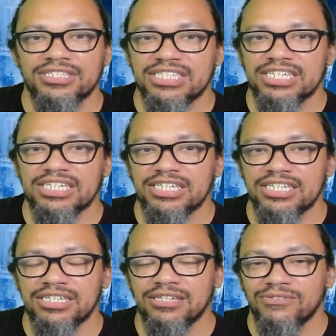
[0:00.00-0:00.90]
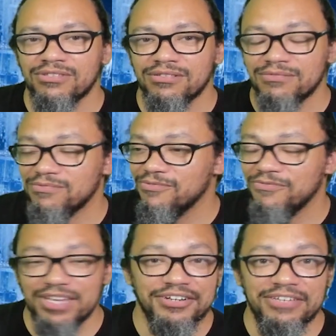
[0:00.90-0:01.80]
the
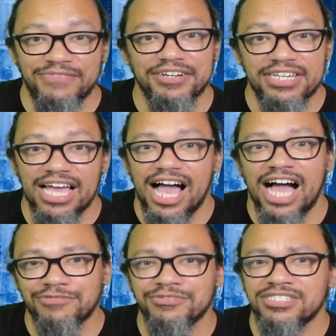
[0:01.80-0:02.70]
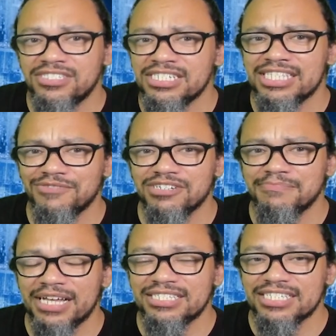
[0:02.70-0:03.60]
very, very awkward scene that we're
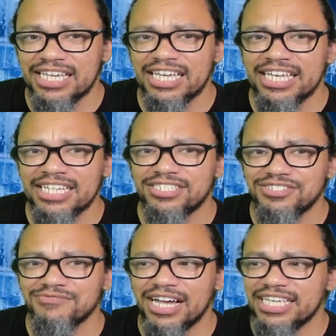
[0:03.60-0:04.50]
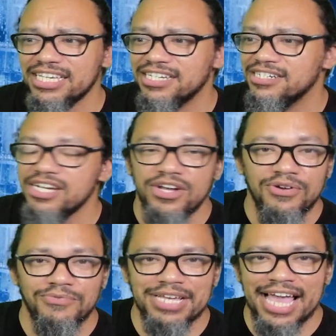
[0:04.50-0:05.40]
about to get into right here,
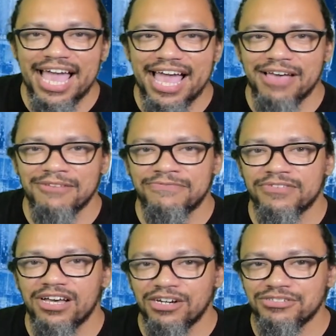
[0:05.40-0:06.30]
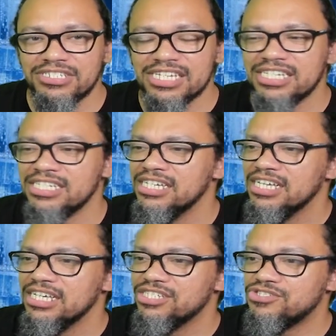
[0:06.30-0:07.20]
we have Osha
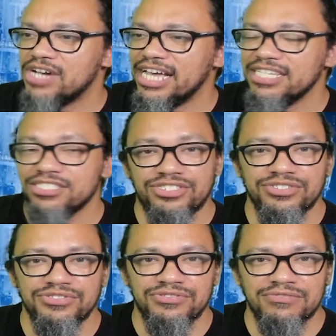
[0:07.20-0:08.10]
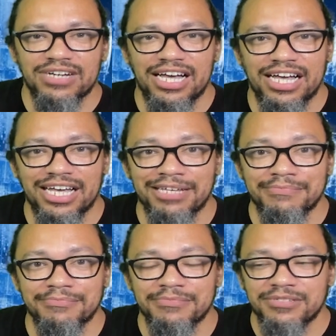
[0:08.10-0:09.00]
trying to
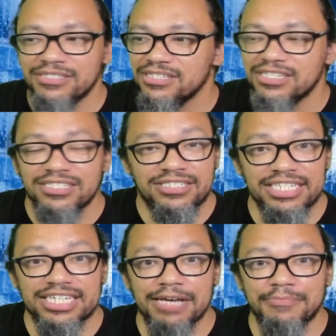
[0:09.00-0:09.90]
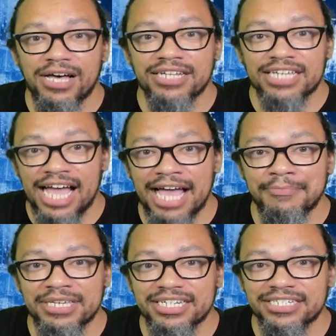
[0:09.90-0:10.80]
sneak up on
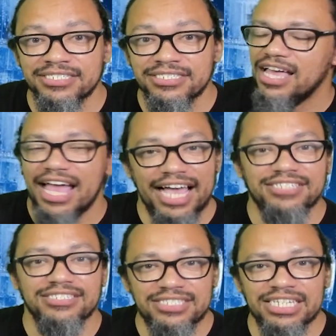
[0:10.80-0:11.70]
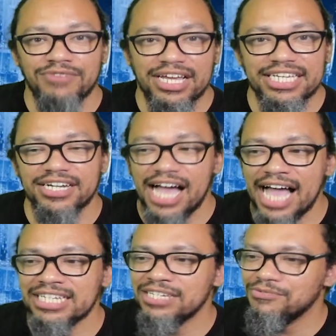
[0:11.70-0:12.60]
Chimere, and she's seen right here
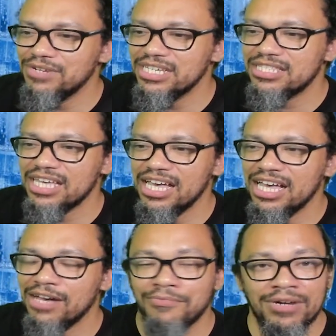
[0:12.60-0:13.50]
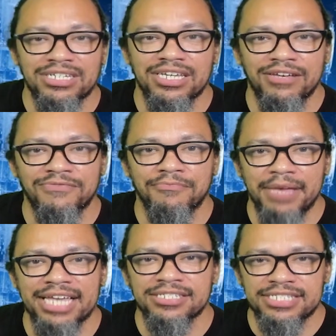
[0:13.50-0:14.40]
hiding with one of
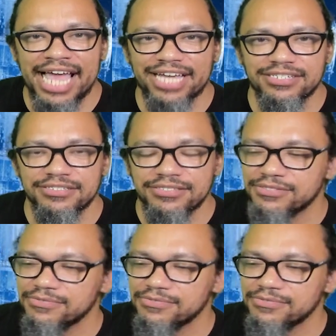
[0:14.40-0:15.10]
May's daggers,